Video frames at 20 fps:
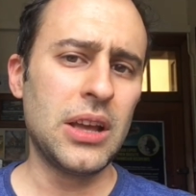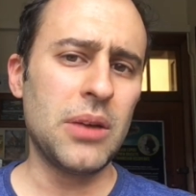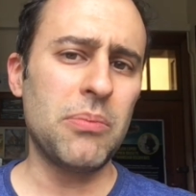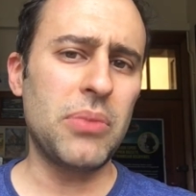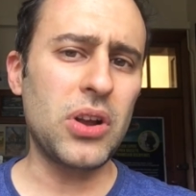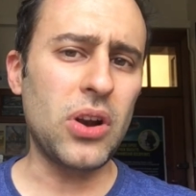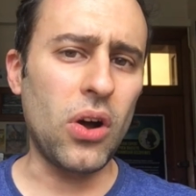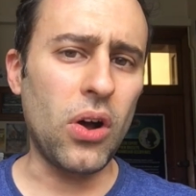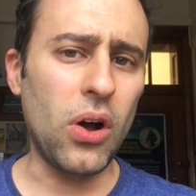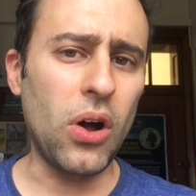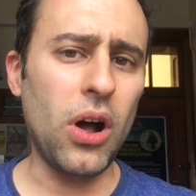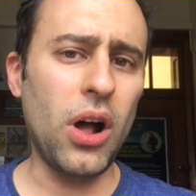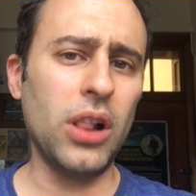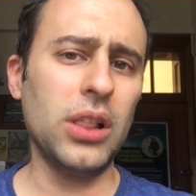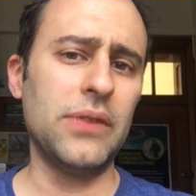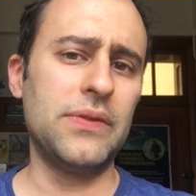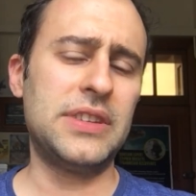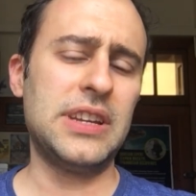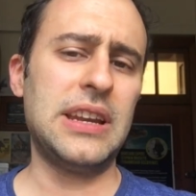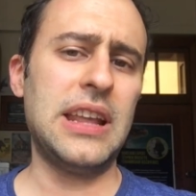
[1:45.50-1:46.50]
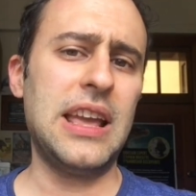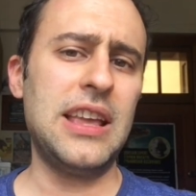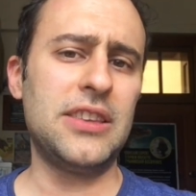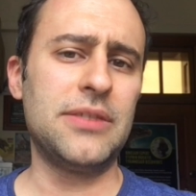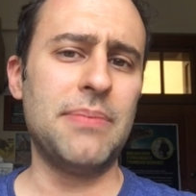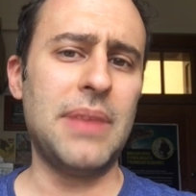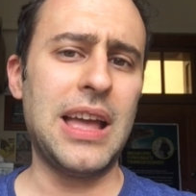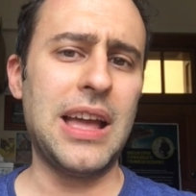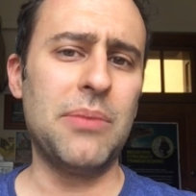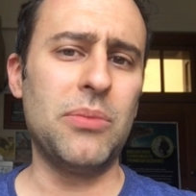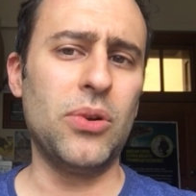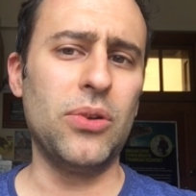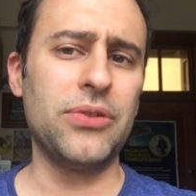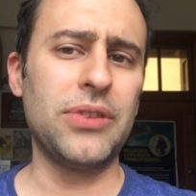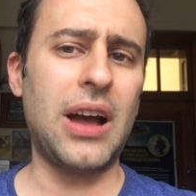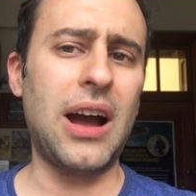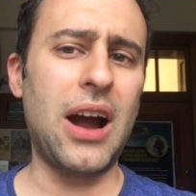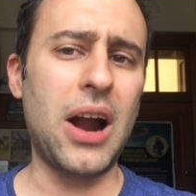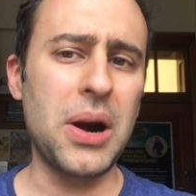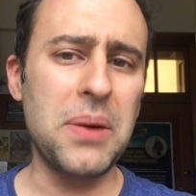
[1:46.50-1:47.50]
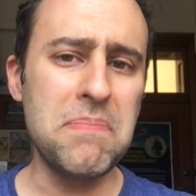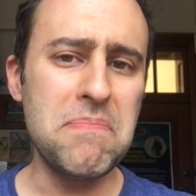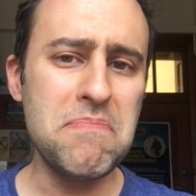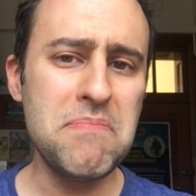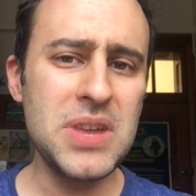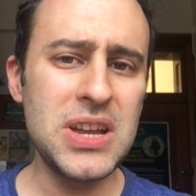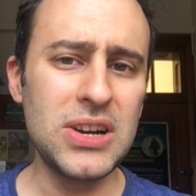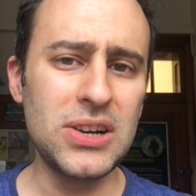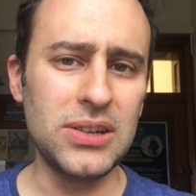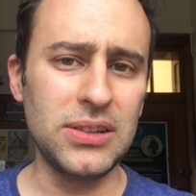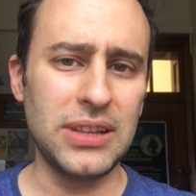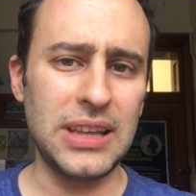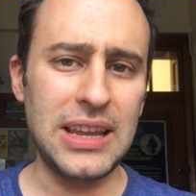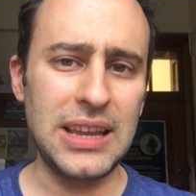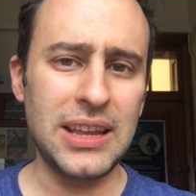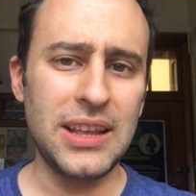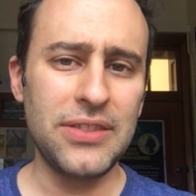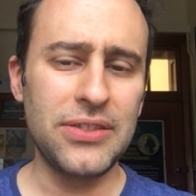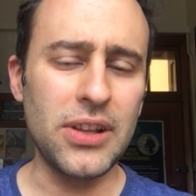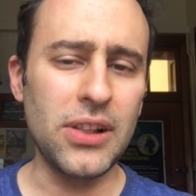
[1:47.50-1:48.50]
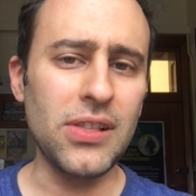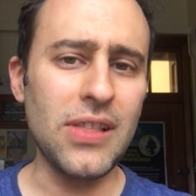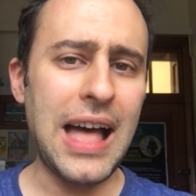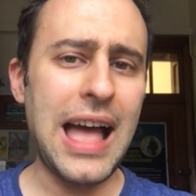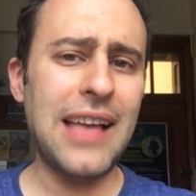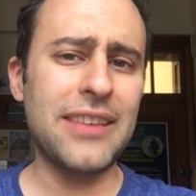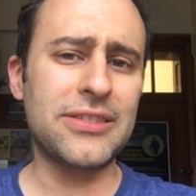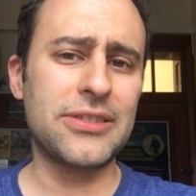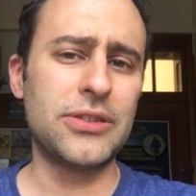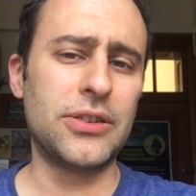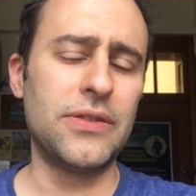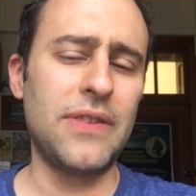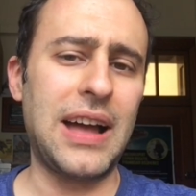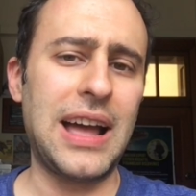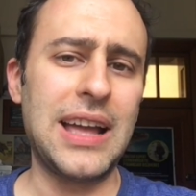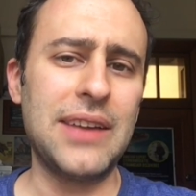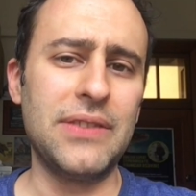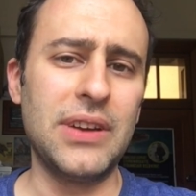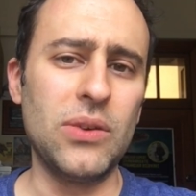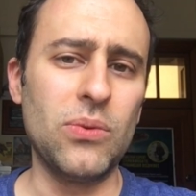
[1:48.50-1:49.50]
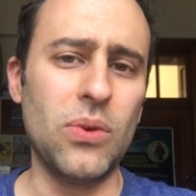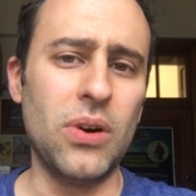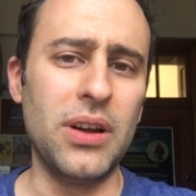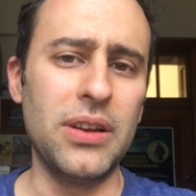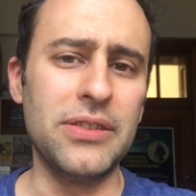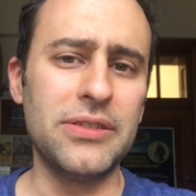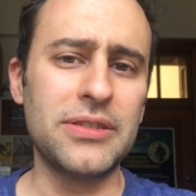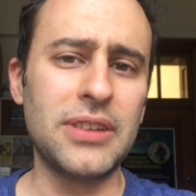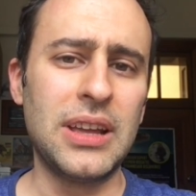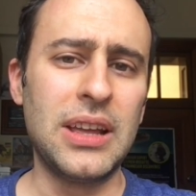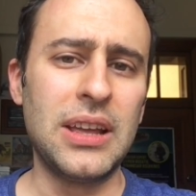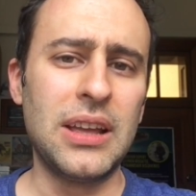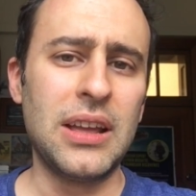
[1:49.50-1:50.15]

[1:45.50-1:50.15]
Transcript: But all of today's mammals are merely the last surviving ones